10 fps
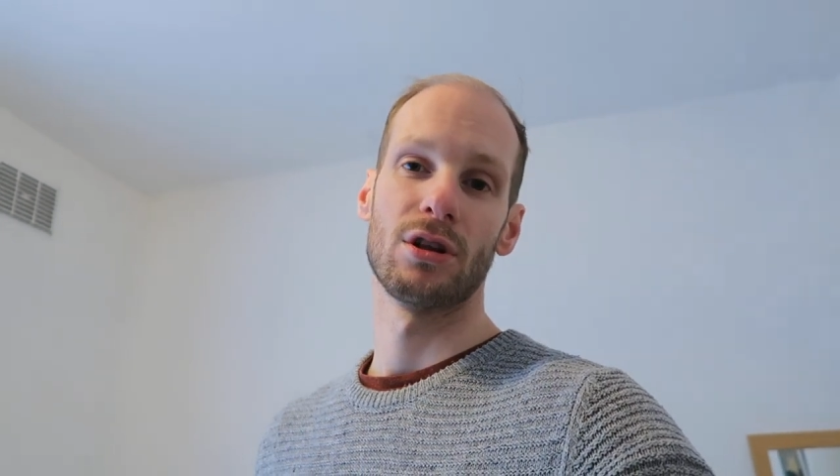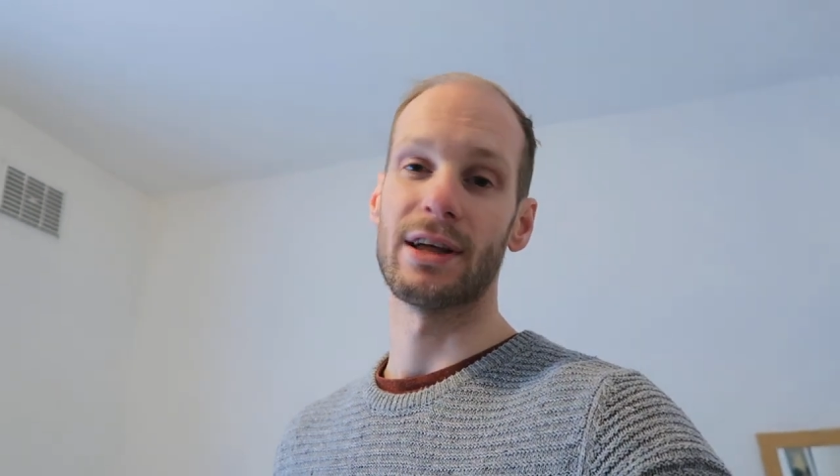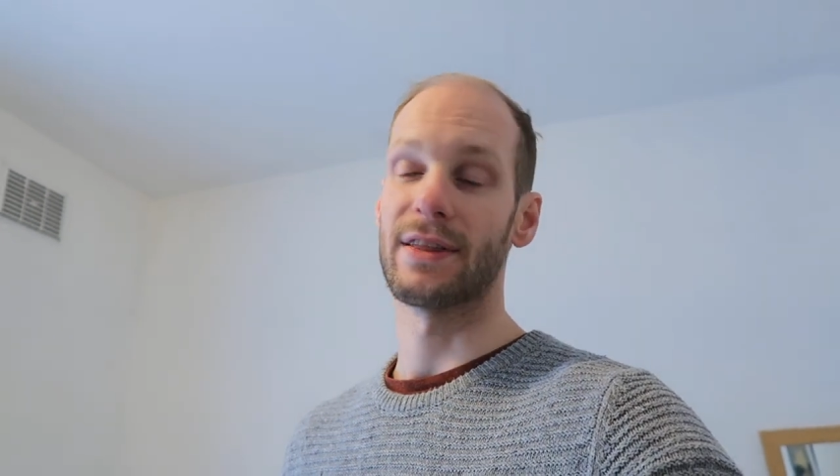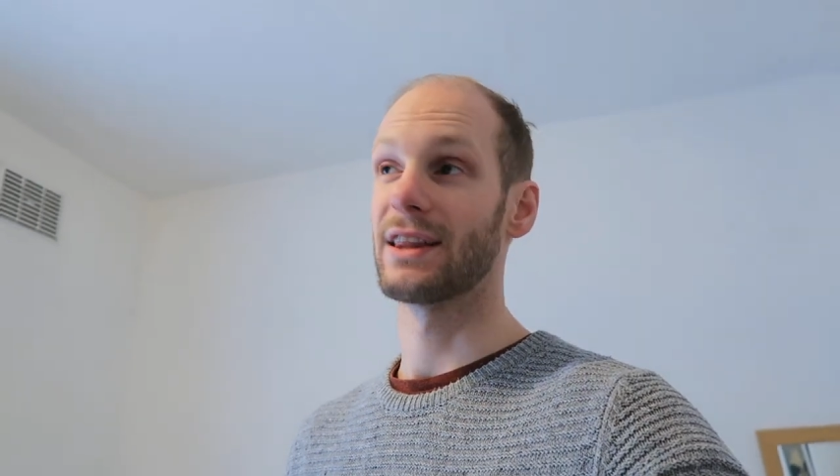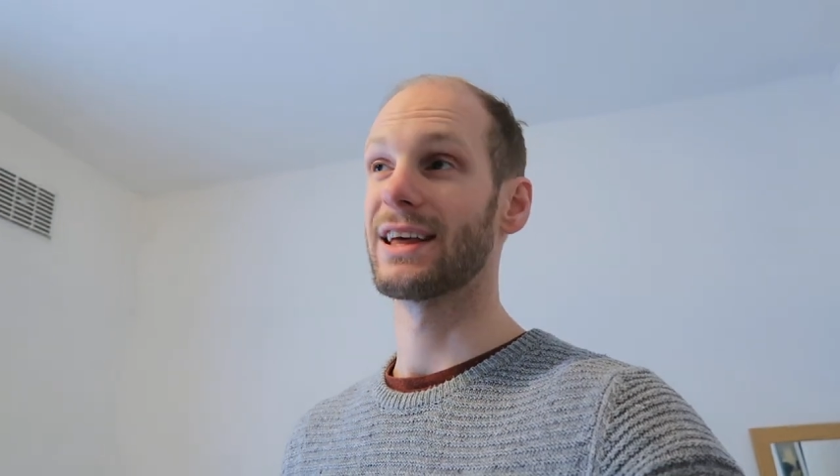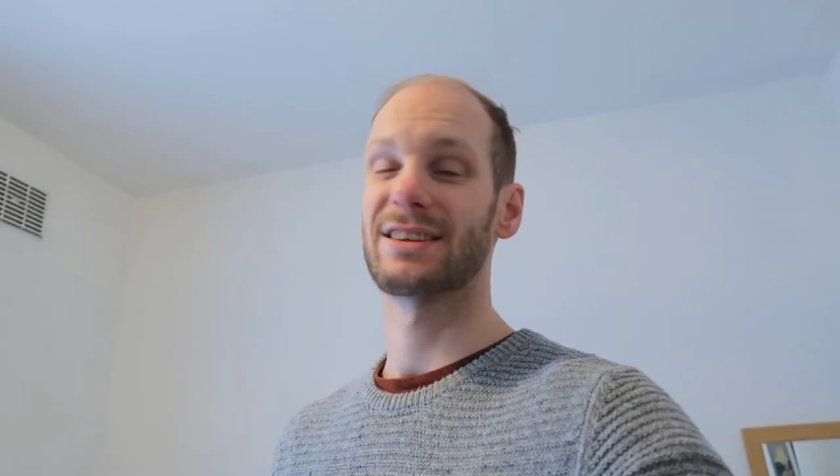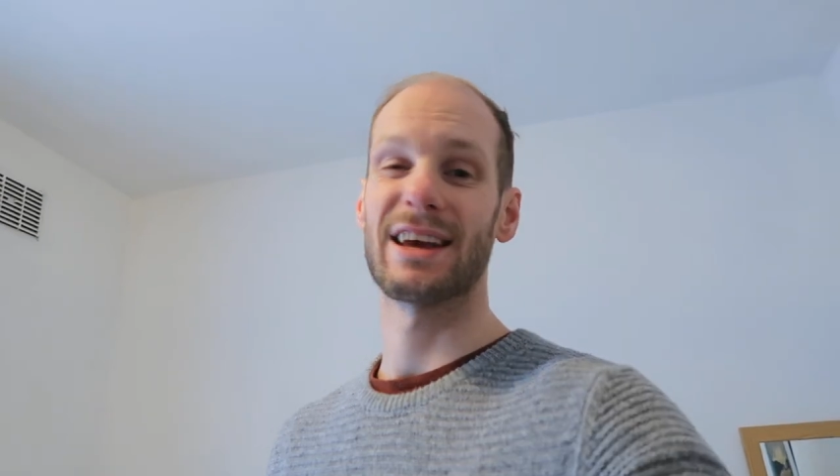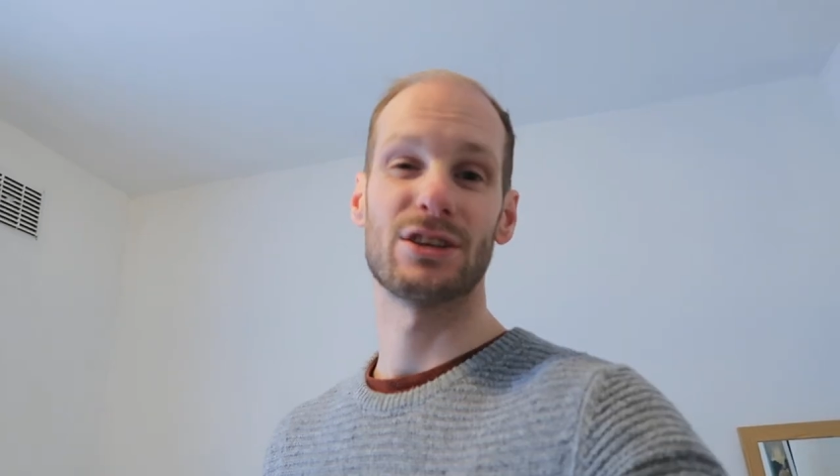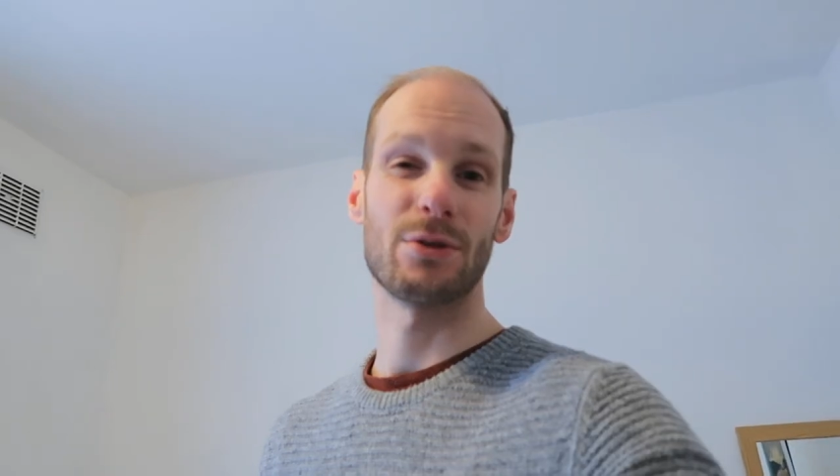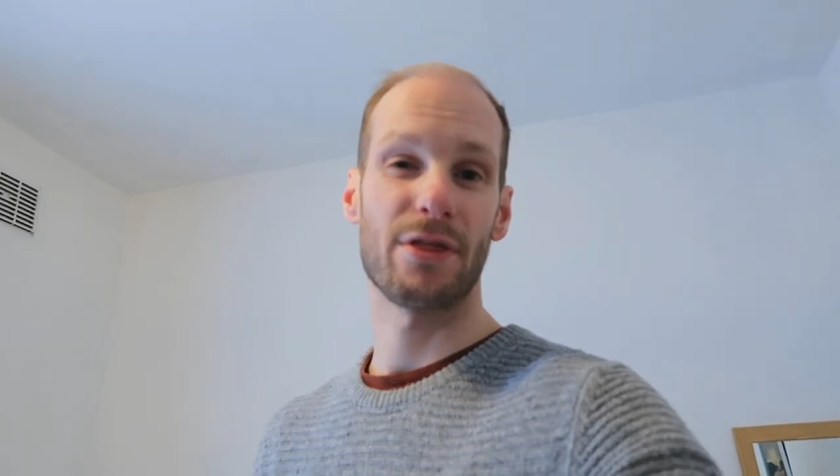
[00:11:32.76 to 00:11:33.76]
But then let's
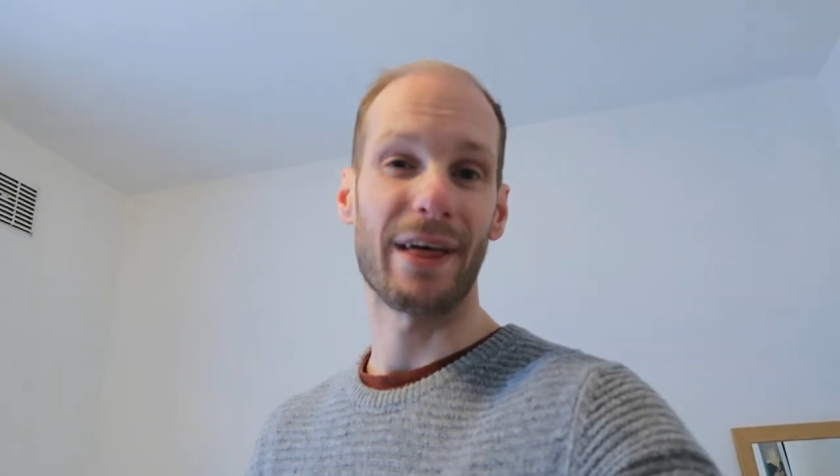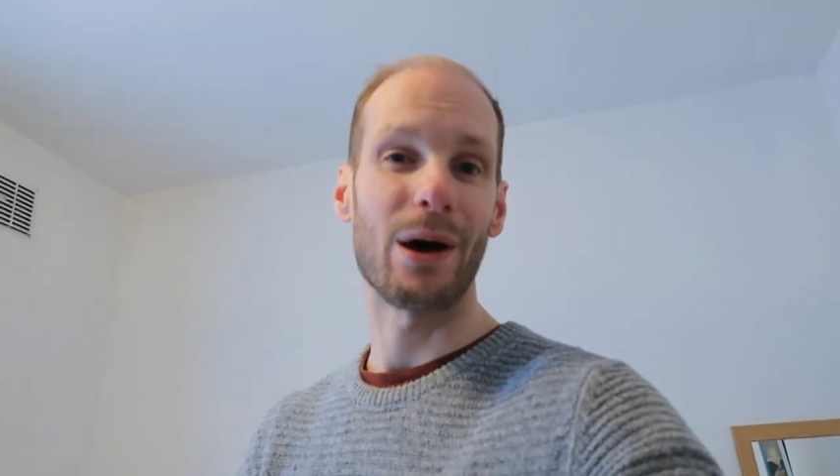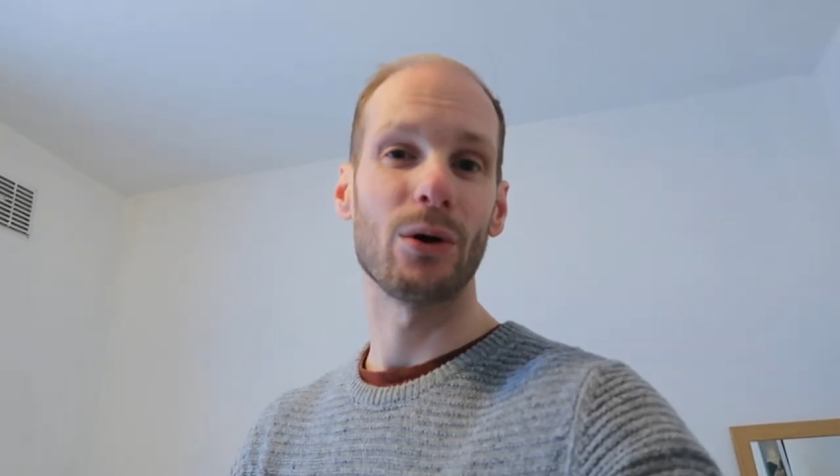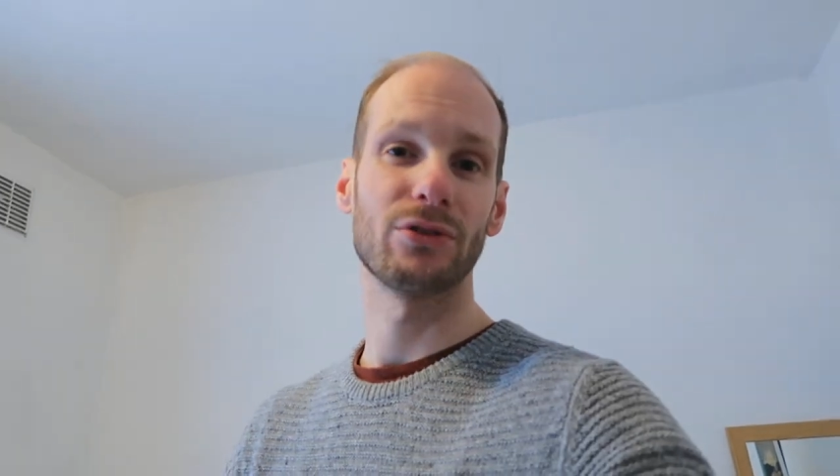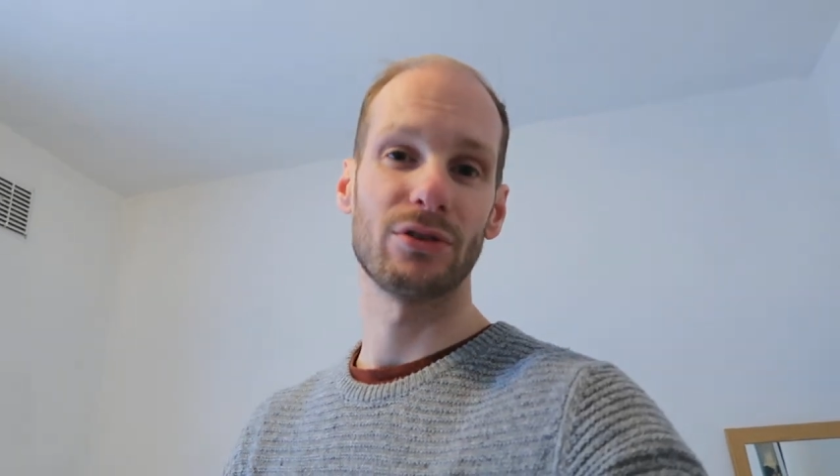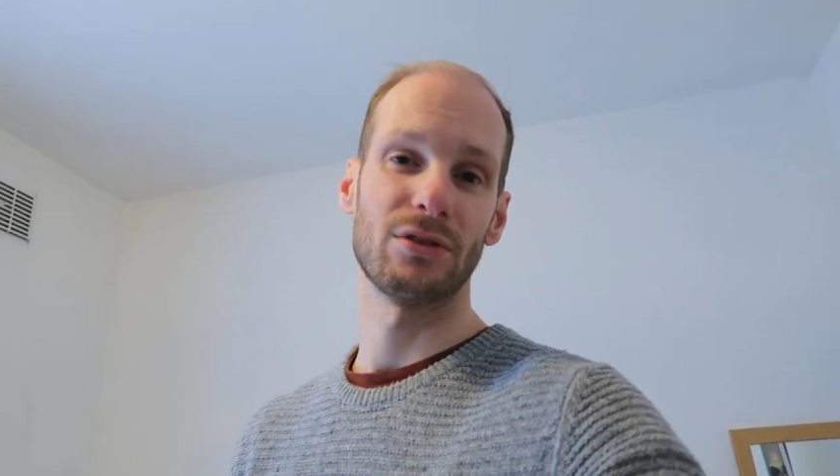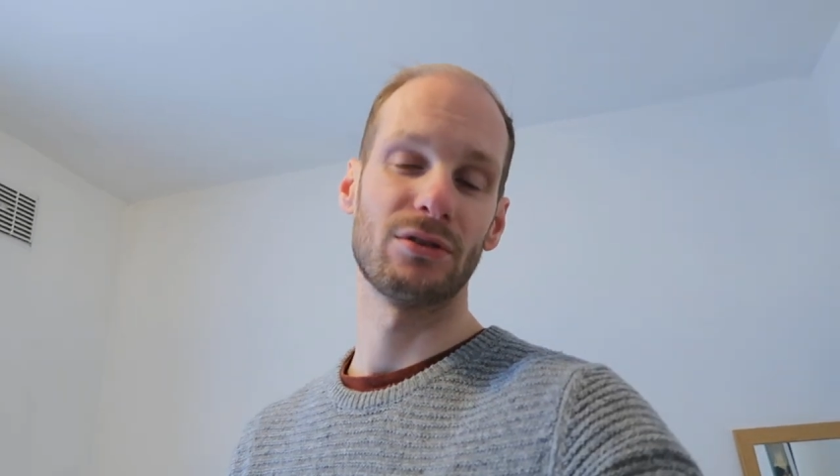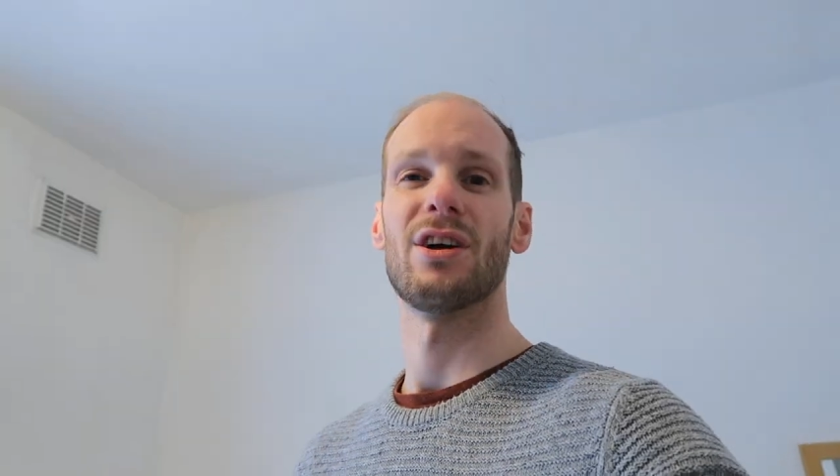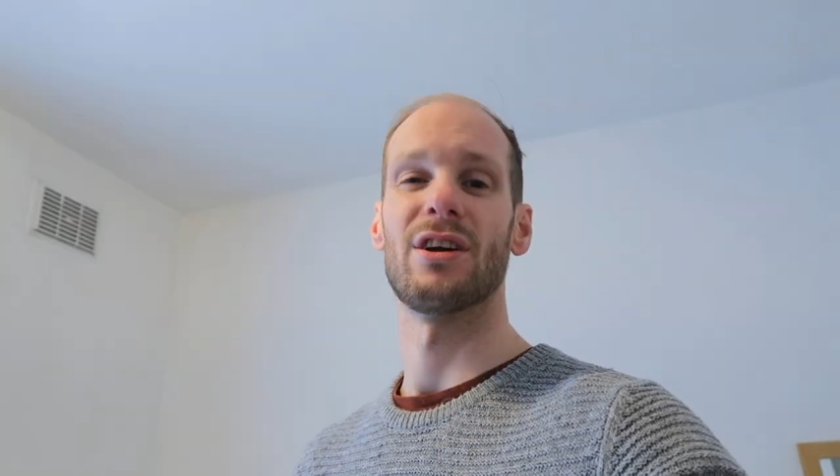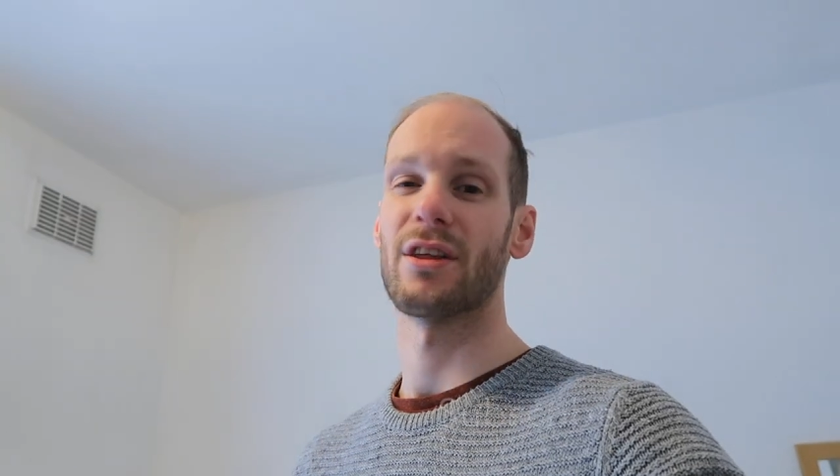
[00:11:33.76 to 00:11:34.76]
get it to 1,000